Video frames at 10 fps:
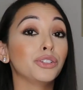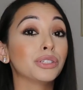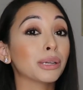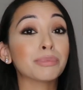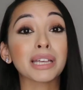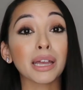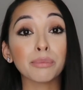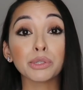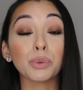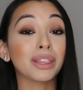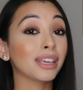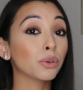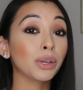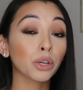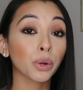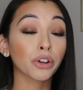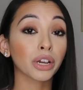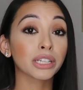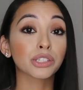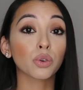sometimes we think we know our
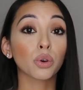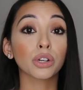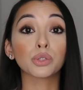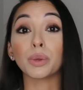credit scores,